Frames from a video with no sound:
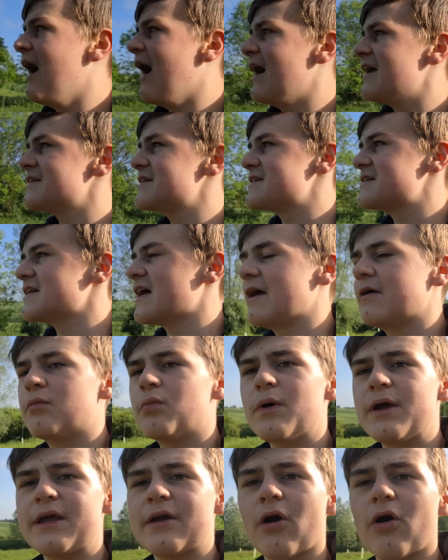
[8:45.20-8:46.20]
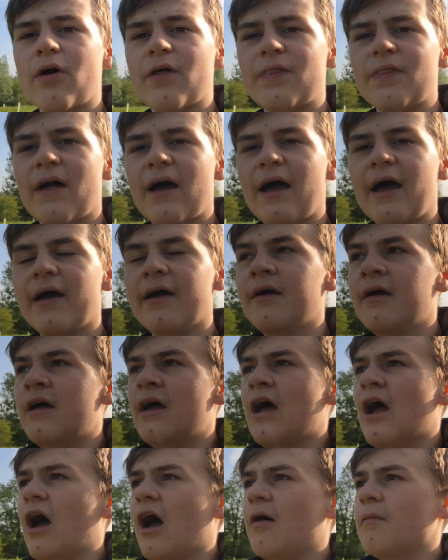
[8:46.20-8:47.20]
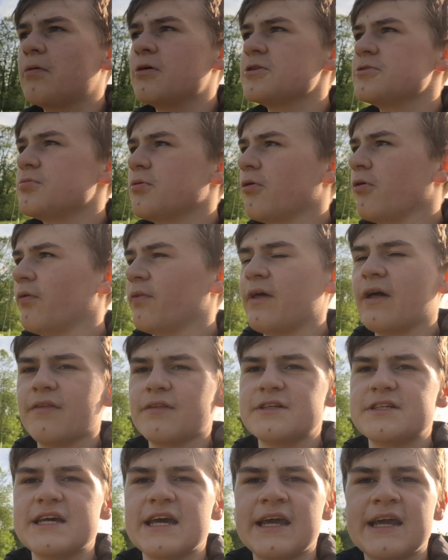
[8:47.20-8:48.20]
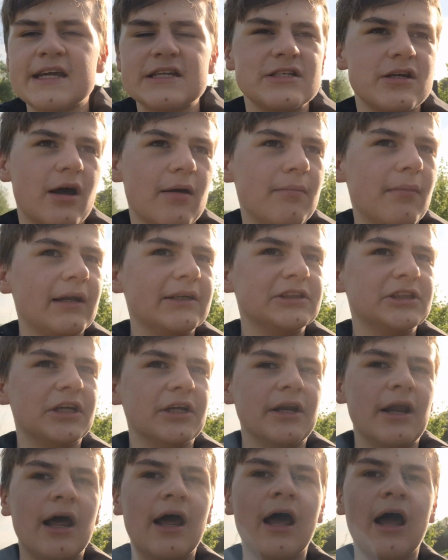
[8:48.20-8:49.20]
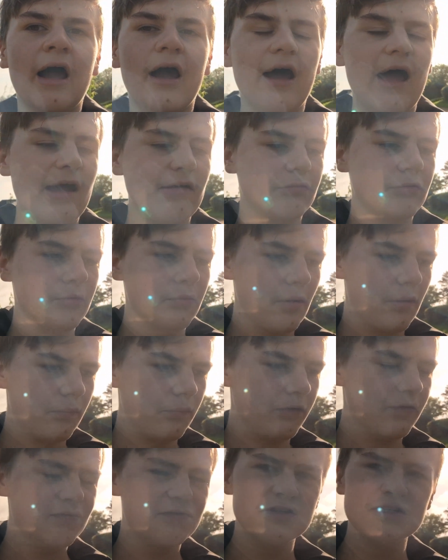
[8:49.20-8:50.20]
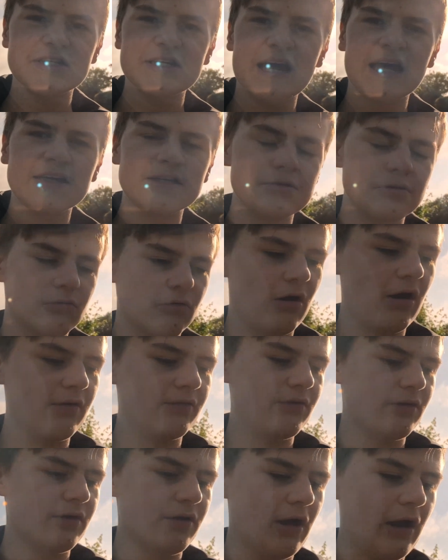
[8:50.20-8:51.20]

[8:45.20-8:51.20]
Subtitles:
As I say, we got in there because we were on the other ticket, so I imagine everyone would have just had to arrive